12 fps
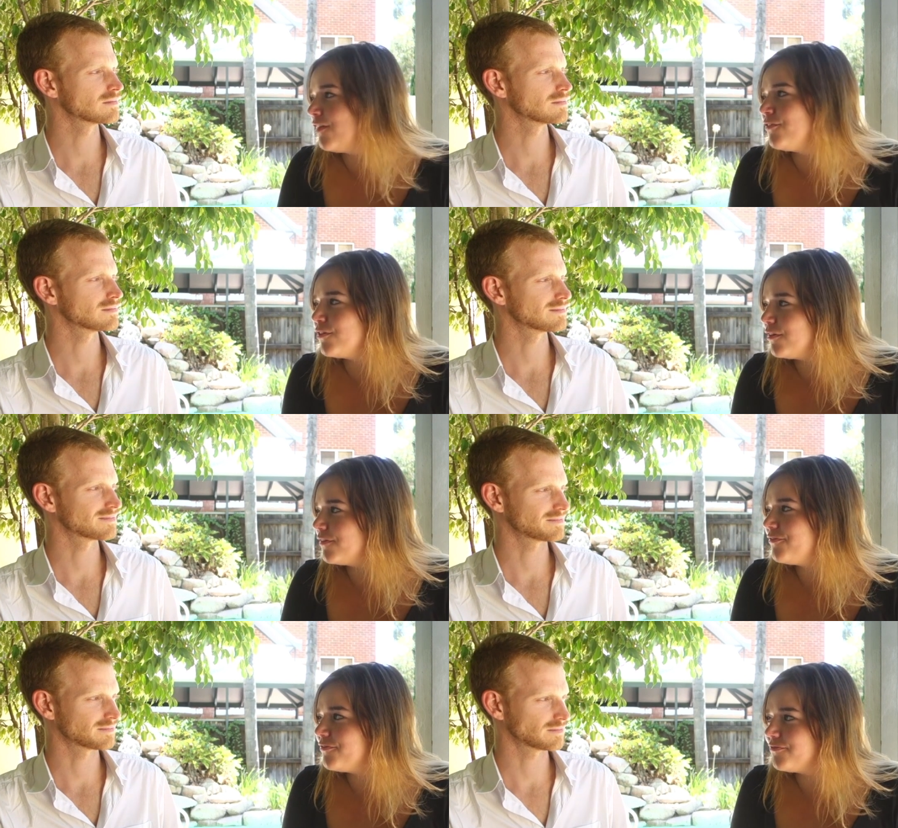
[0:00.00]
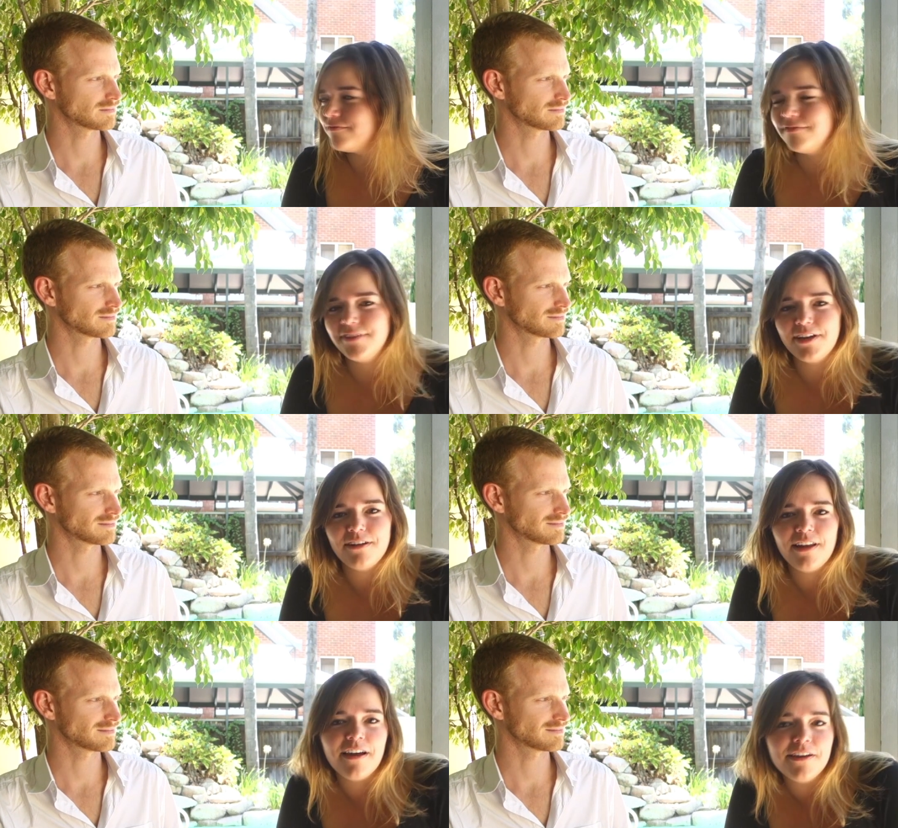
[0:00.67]
Speaker 1: level of
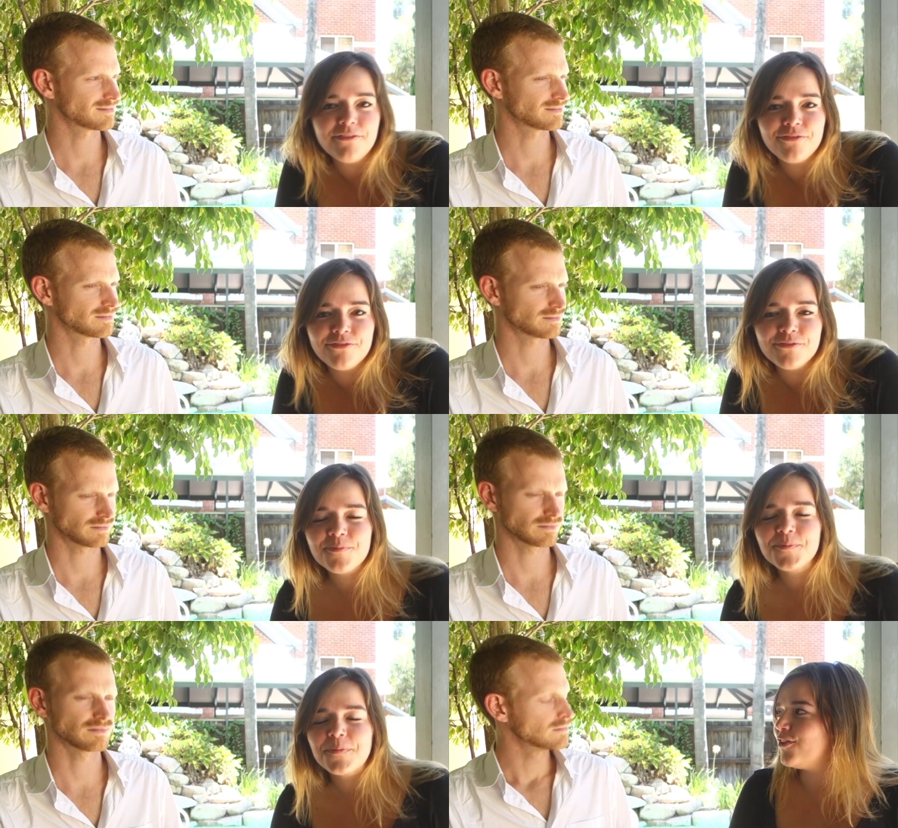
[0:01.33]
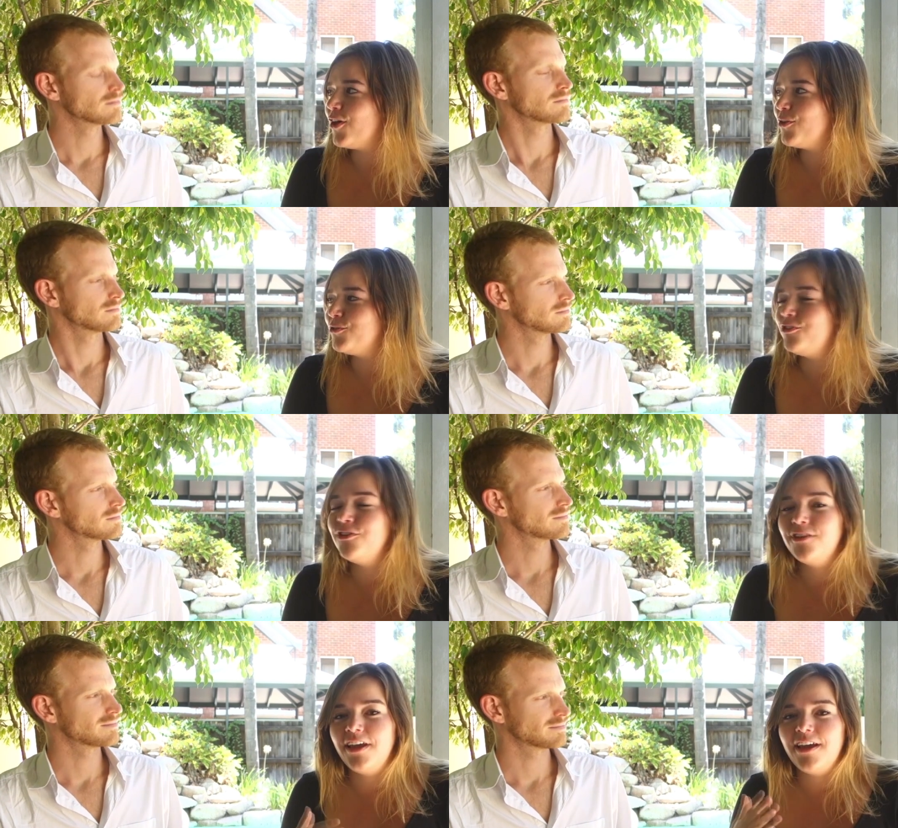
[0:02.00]
their life. So
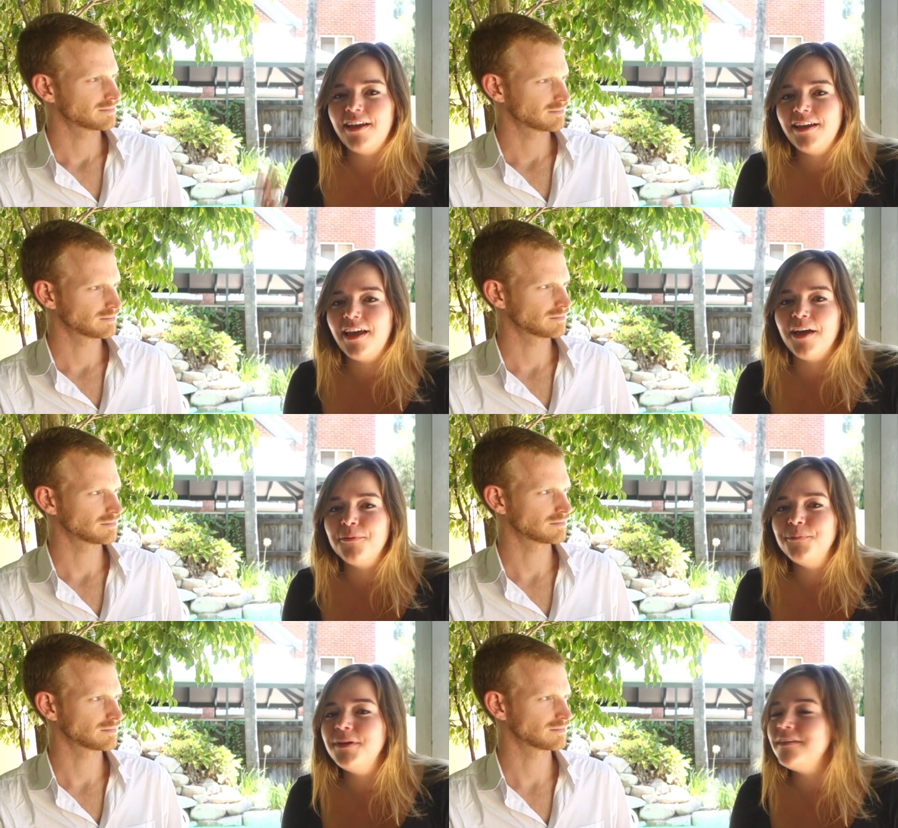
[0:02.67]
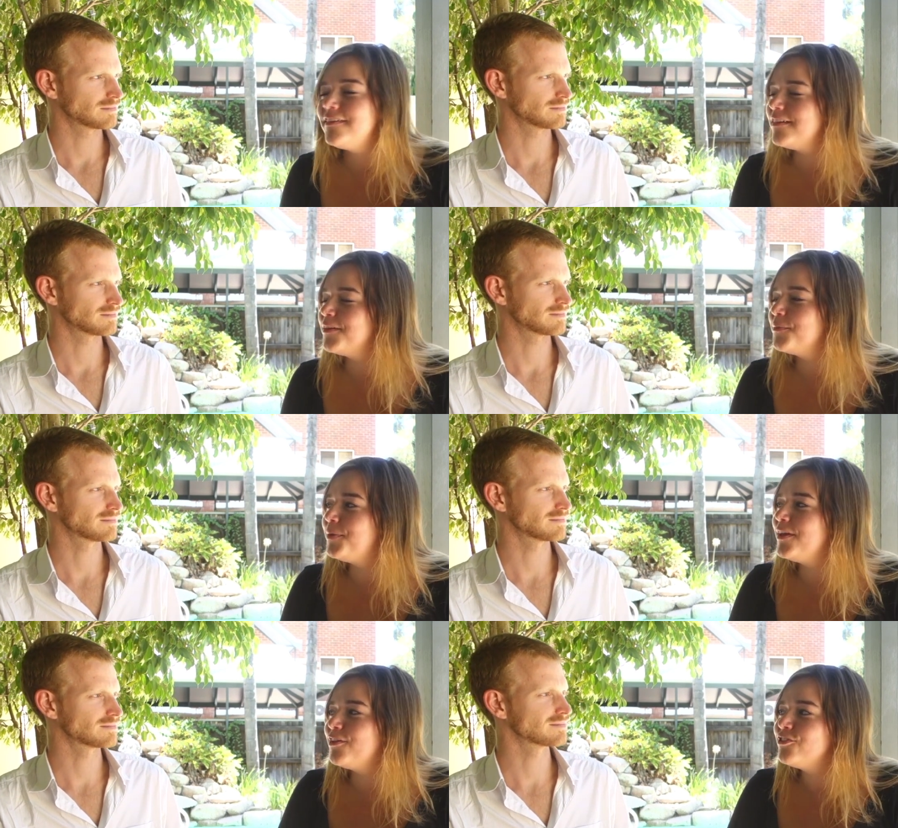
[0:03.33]
today I'm meeting
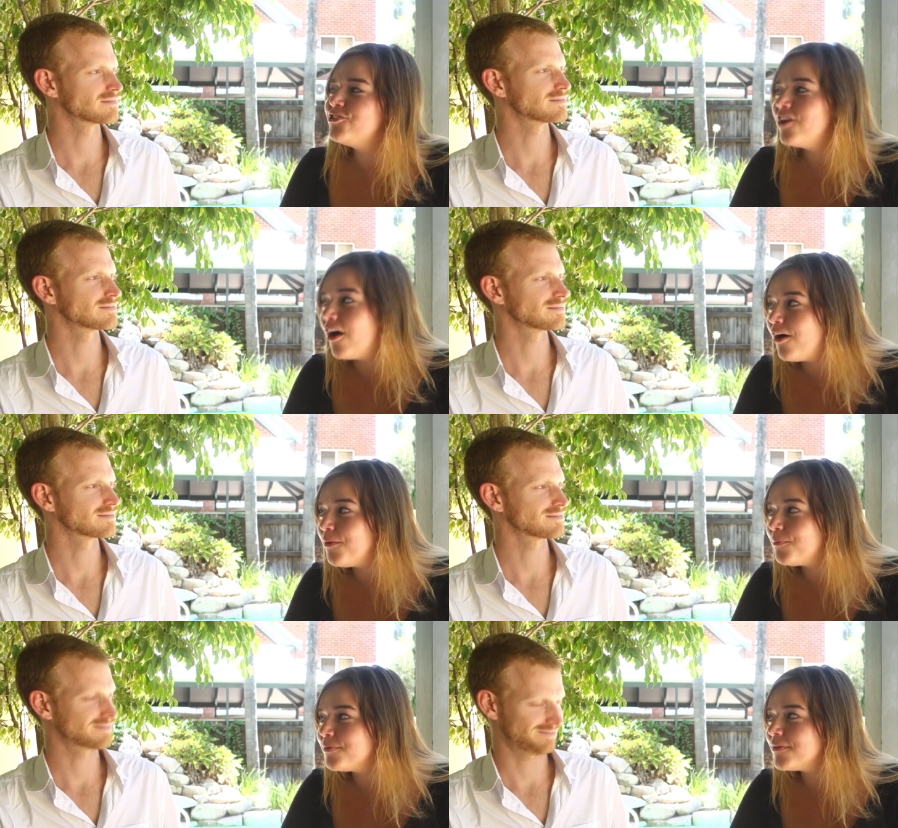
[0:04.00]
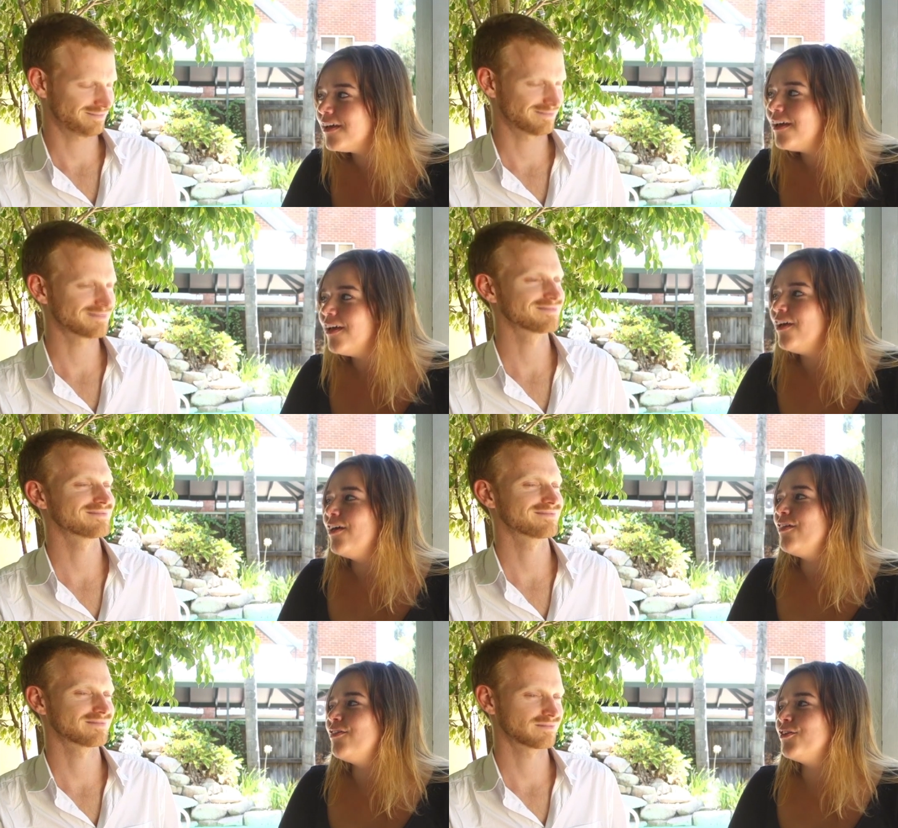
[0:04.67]
Peter Sharp,
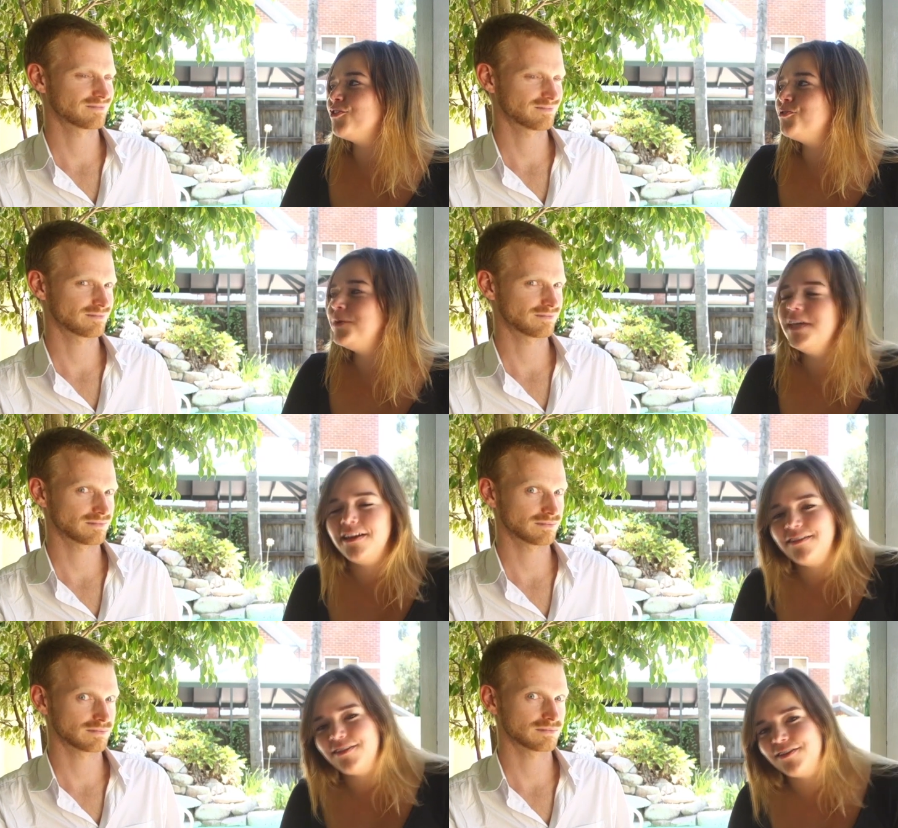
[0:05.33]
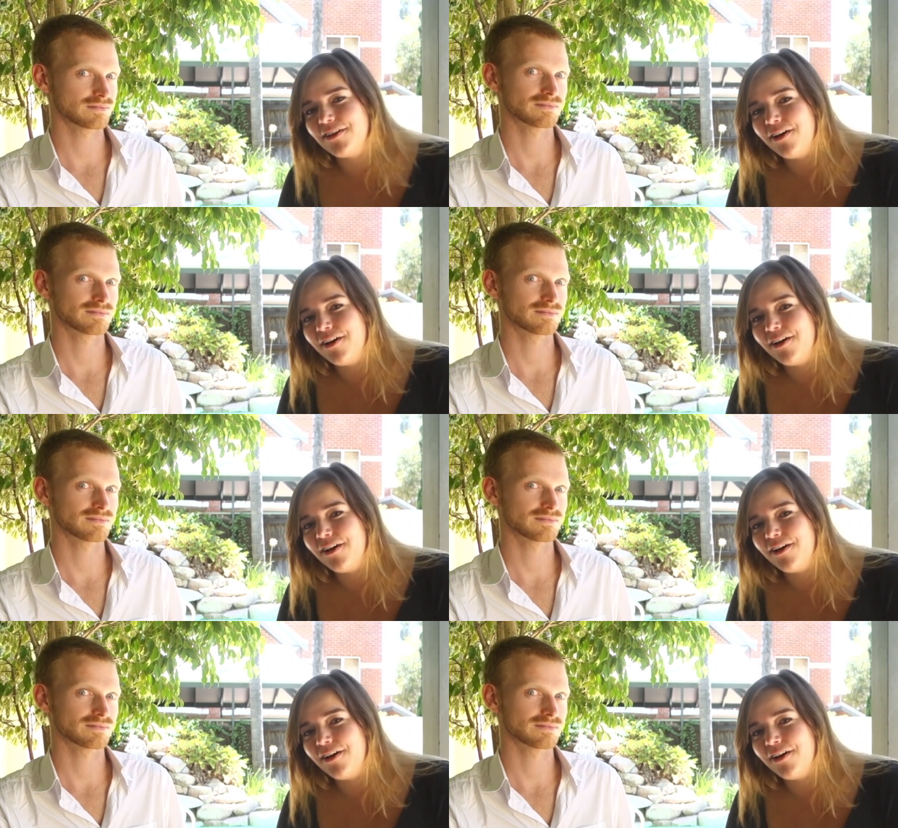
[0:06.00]
the creator